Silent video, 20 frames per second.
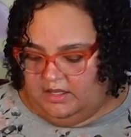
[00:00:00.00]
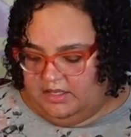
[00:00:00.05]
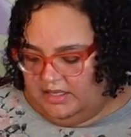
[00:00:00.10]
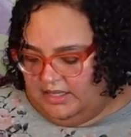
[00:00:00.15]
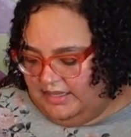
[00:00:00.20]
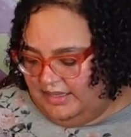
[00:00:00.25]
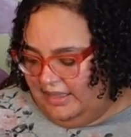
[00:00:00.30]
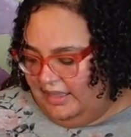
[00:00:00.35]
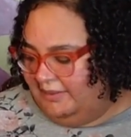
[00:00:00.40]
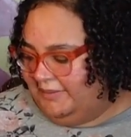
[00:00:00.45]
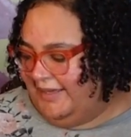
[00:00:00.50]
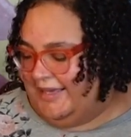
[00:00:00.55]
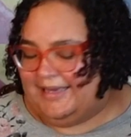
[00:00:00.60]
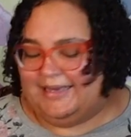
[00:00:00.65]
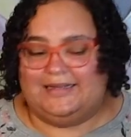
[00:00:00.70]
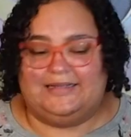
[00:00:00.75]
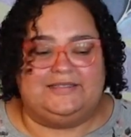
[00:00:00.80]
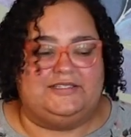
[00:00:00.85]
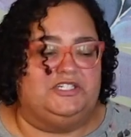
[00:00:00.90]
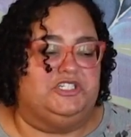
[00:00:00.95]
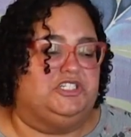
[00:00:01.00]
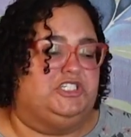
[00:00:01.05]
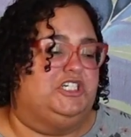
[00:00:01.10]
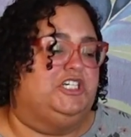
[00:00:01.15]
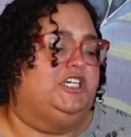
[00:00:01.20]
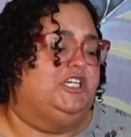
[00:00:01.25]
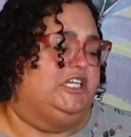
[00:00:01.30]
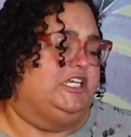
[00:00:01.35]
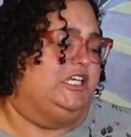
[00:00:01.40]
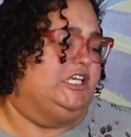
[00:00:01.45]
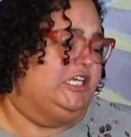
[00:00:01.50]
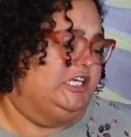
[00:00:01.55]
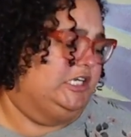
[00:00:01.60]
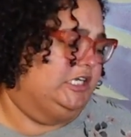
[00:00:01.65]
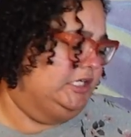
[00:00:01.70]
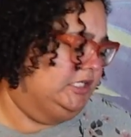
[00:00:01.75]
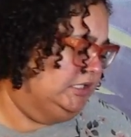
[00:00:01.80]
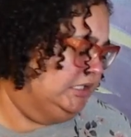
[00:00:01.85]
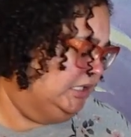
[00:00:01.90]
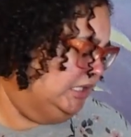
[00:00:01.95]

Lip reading: Oh, my hands are dirty.